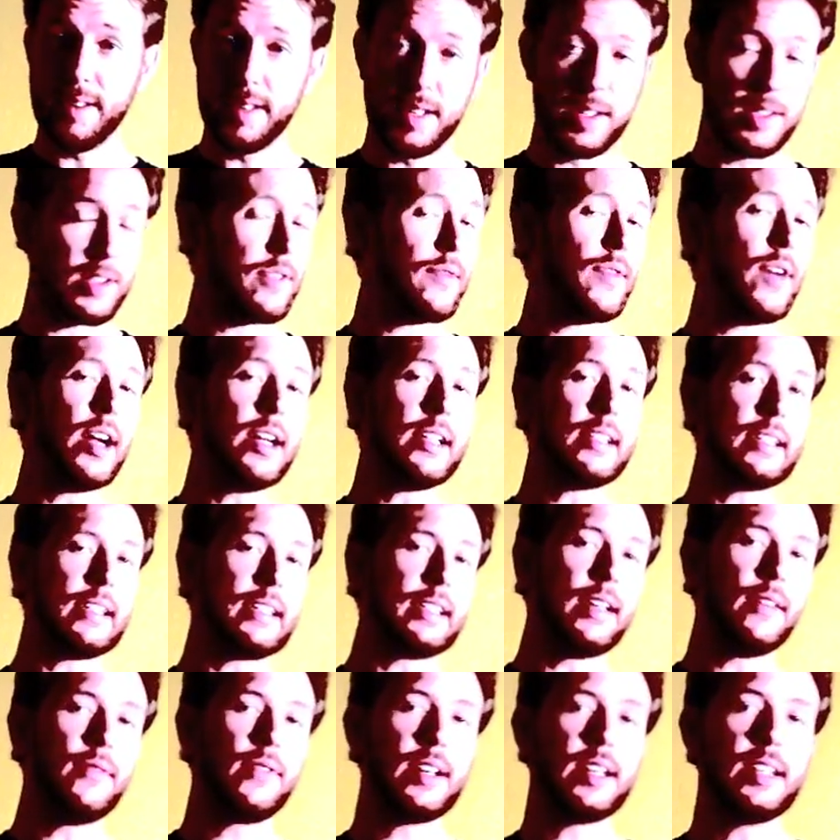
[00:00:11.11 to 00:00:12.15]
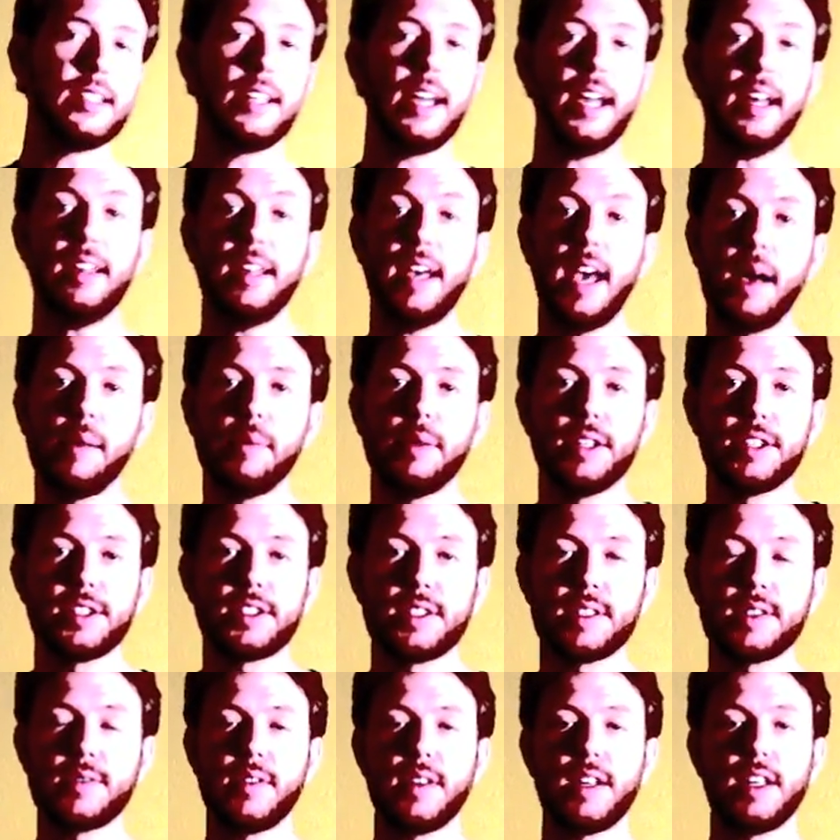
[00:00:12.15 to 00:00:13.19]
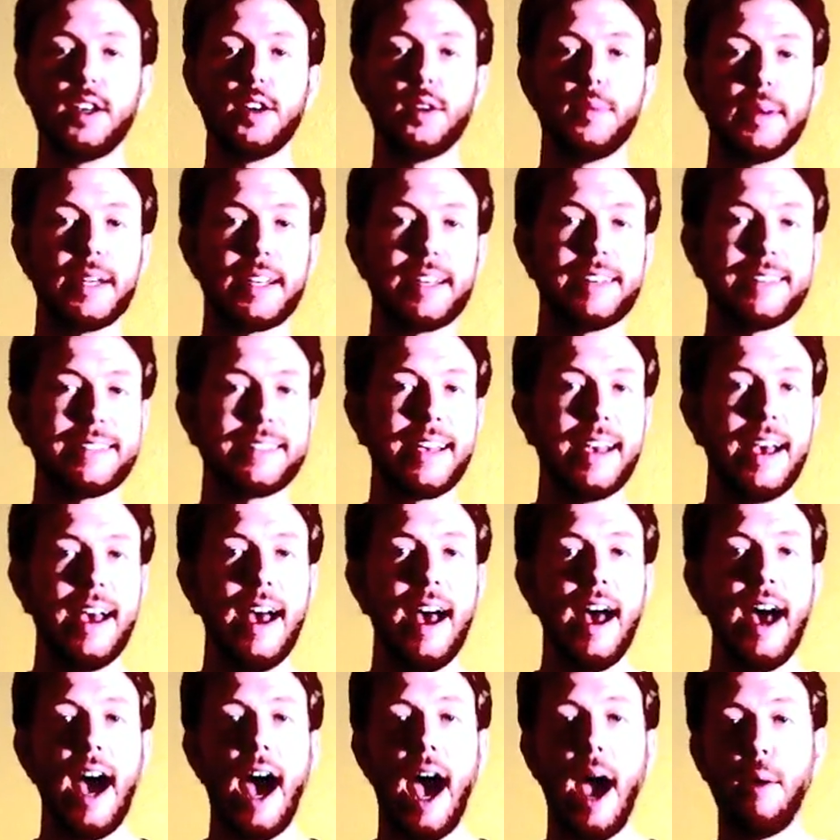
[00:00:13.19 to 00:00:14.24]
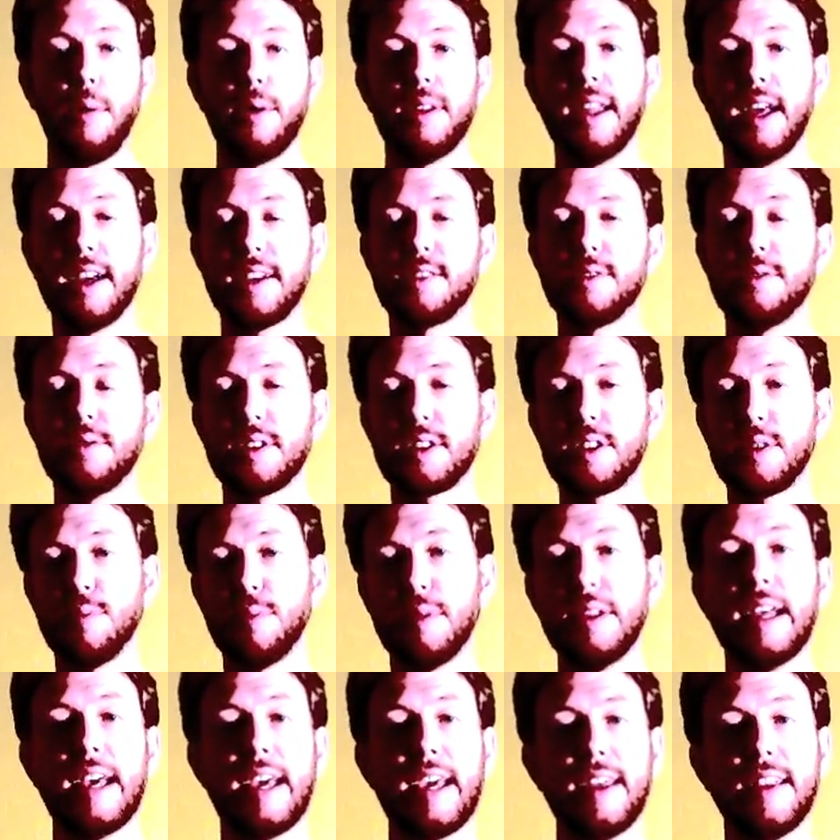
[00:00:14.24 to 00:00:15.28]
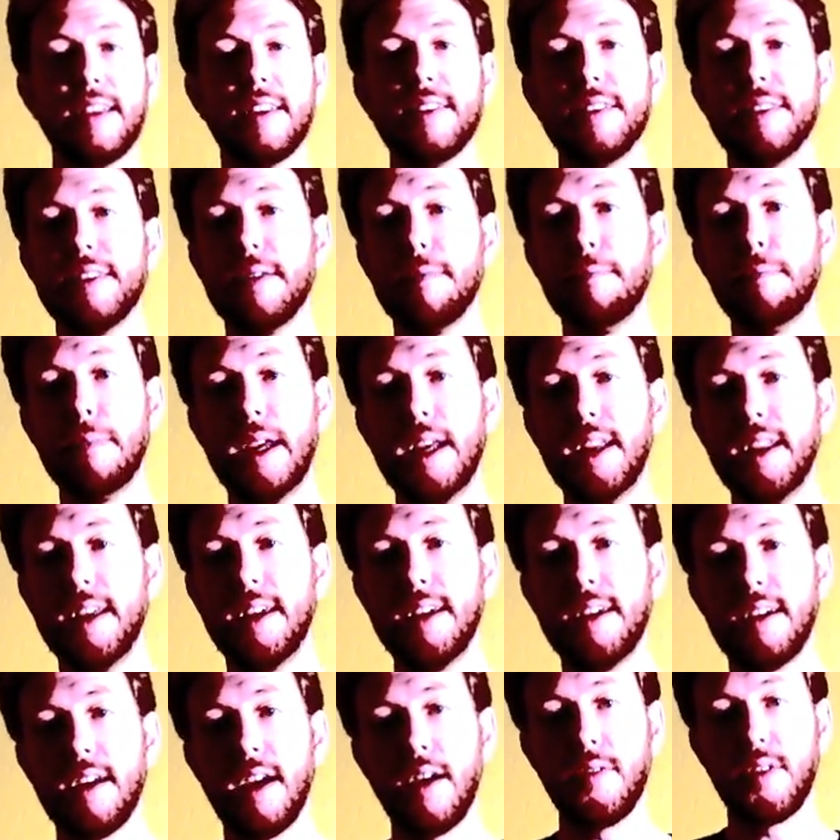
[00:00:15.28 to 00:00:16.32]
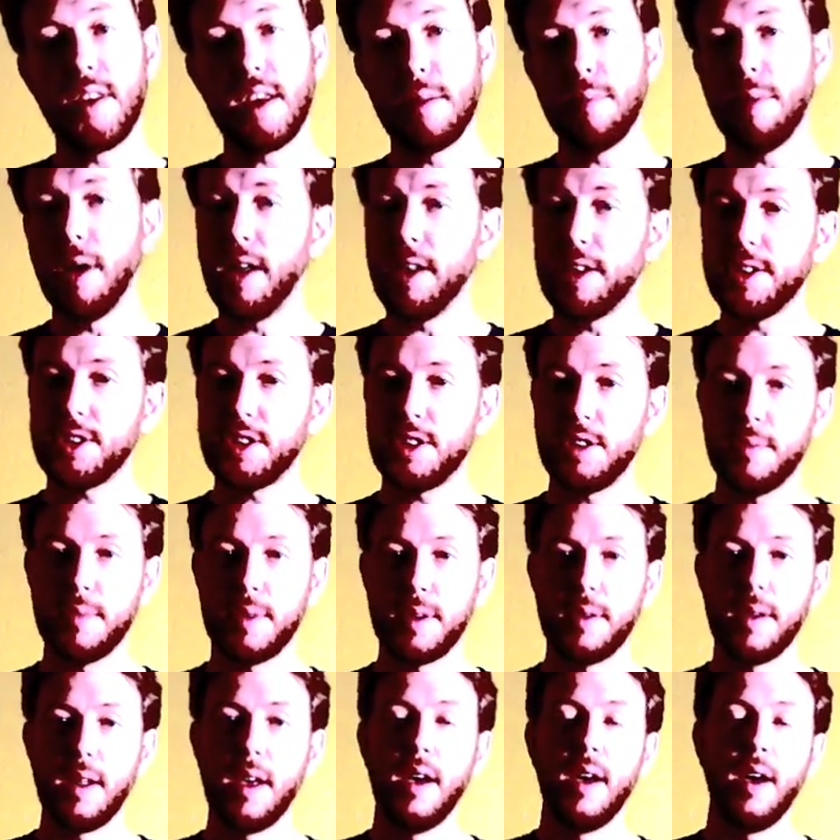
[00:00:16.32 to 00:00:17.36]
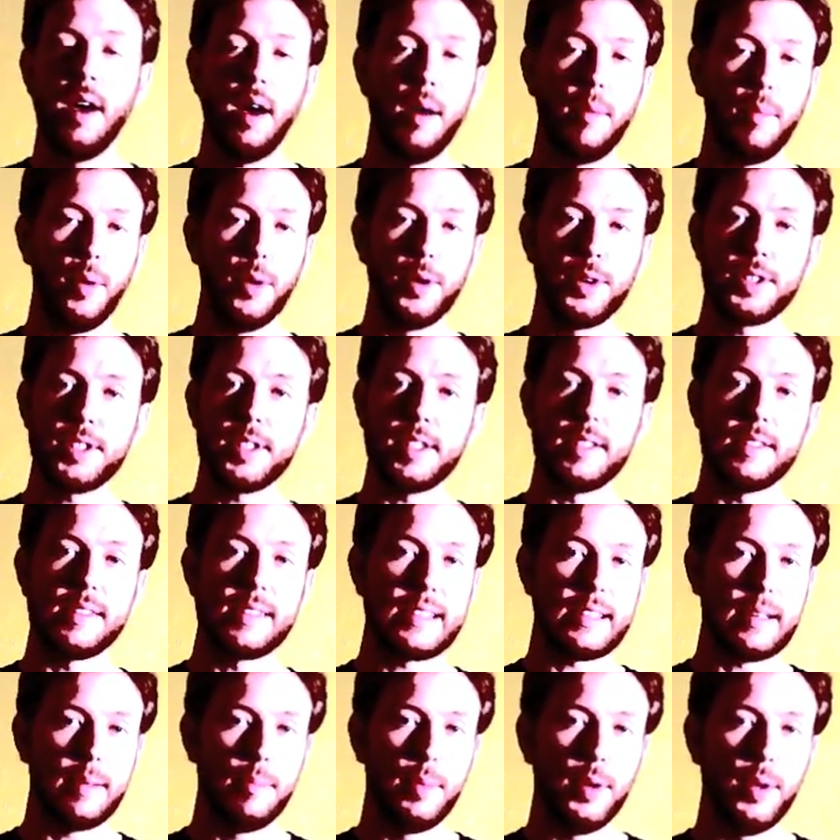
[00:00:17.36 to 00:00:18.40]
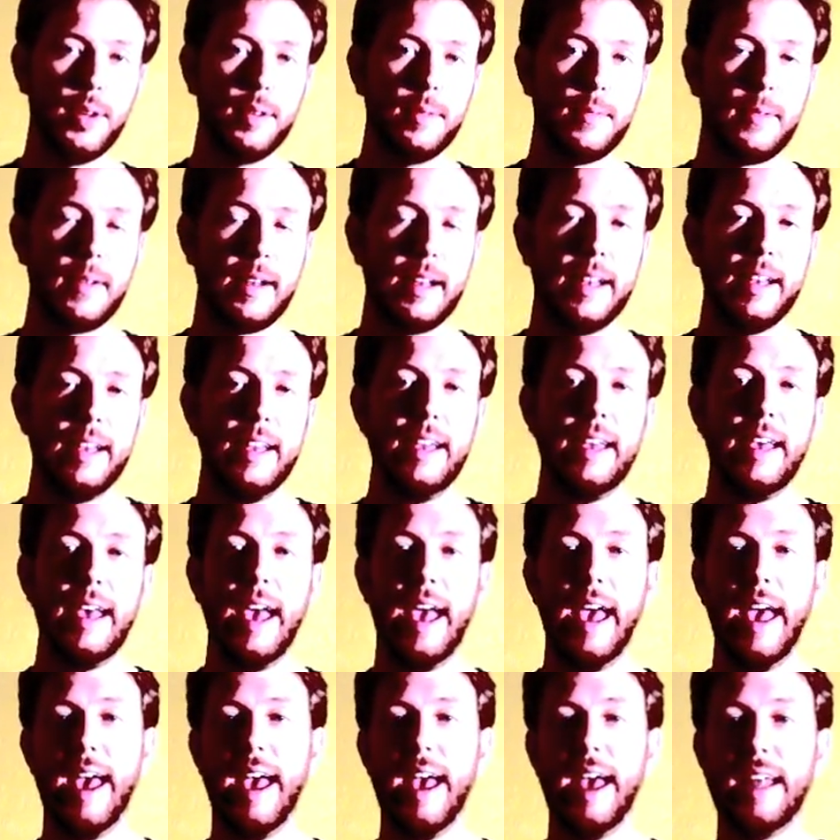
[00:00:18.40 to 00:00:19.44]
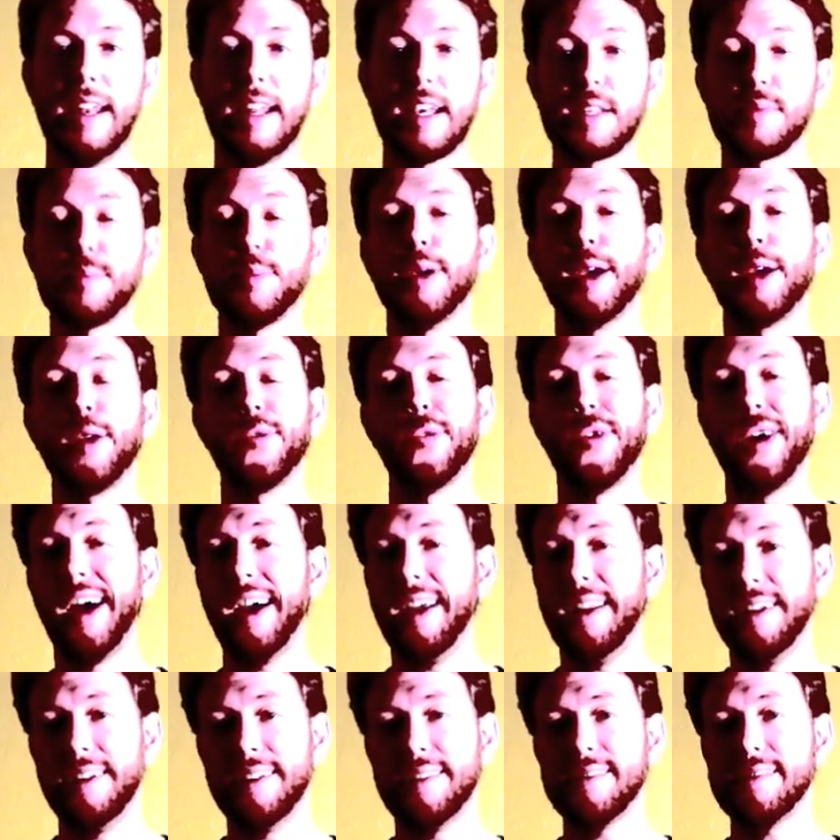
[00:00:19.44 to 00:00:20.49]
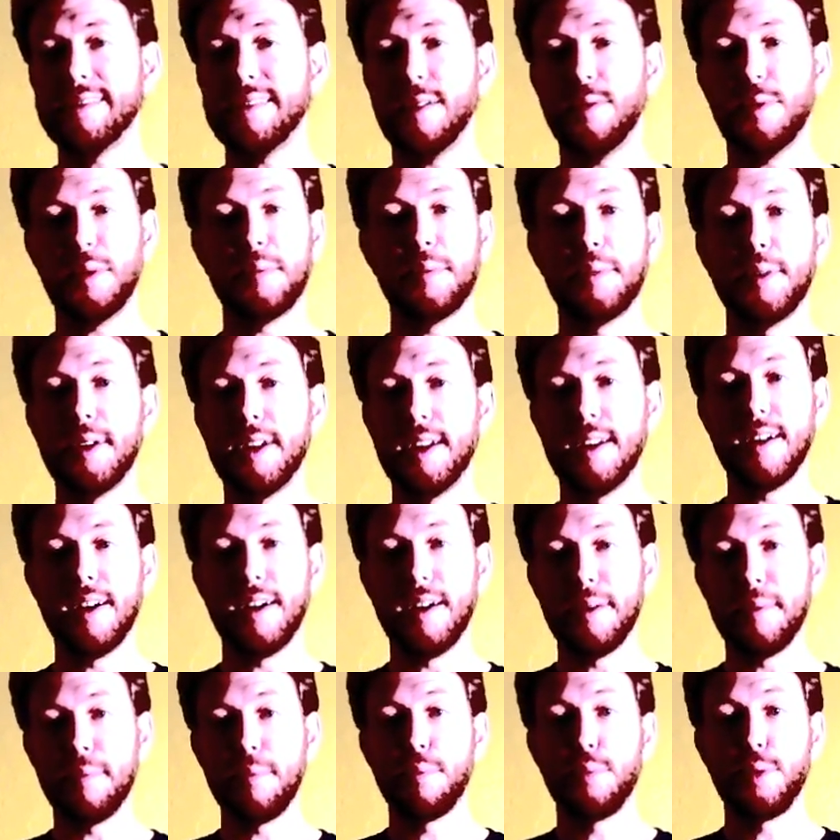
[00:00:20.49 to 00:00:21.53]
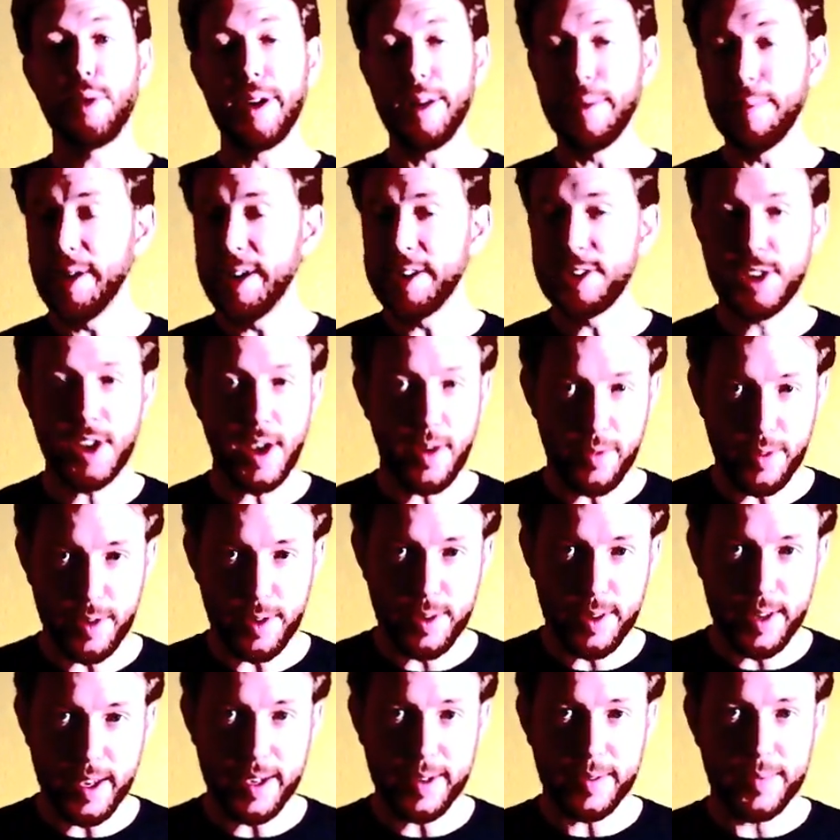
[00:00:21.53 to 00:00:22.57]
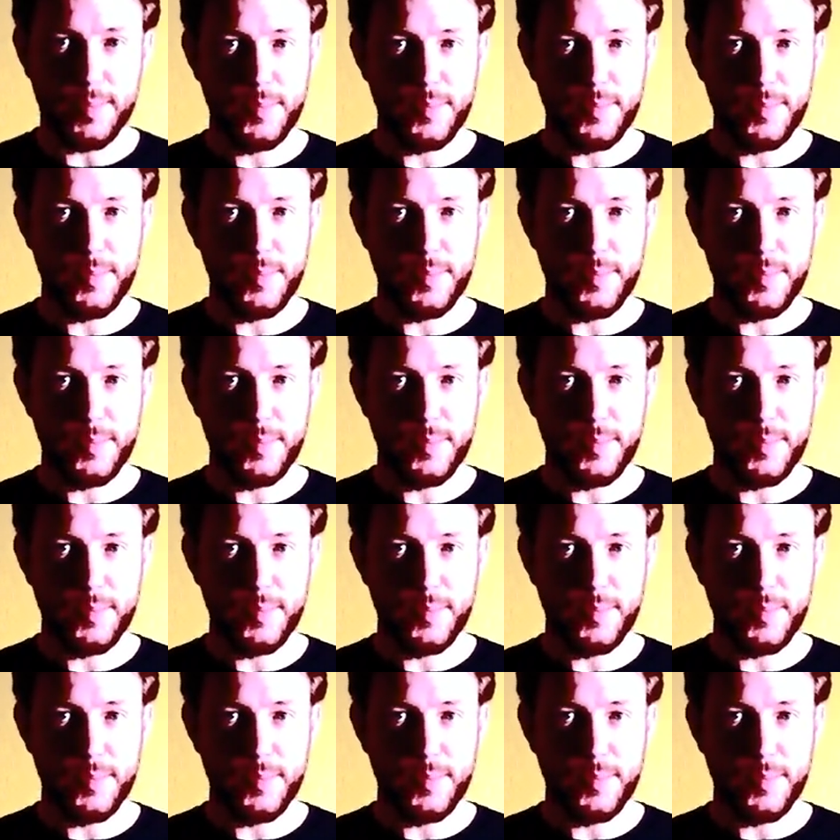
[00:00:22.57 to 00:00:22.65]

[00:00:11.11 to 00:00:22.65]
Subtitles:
This is a very significant daily abolitionist video because I would like to explain the meaning of the abolish human abortion symbol and explain why it is that we put it on pretty much everything.